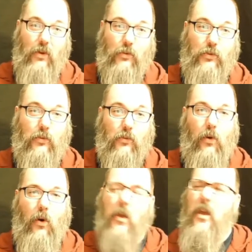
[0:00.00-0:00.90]
to a
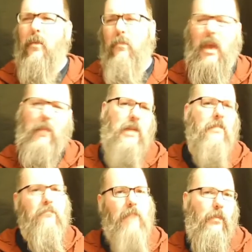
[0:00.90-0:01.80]
roll. Maybe
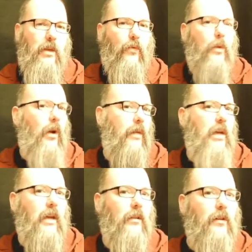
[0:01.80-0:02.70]
if we want to
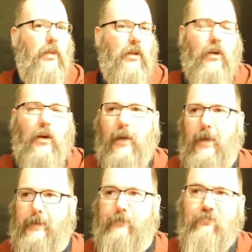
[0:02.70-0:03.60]
make a little bit of
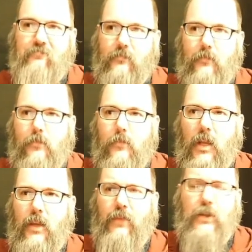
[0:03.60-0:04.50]
a
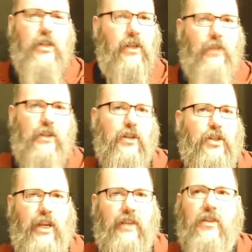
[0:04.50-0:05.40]
if there's a
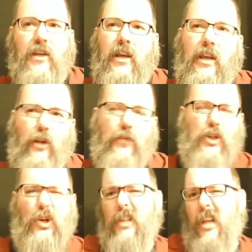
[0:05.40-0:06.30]
chance, if it's
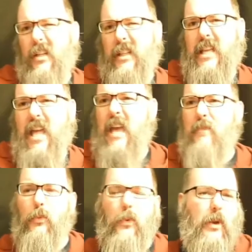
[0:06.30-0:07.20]
early on in the game
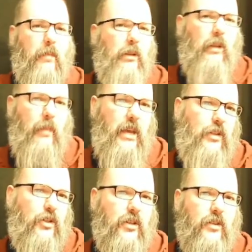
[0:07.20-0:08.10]
and we want to build up
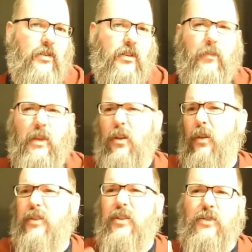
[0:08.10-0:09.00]
hitches or something,
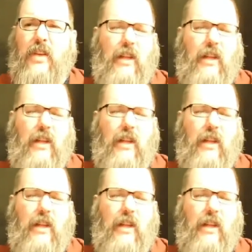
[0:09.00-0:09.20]
there's those kind of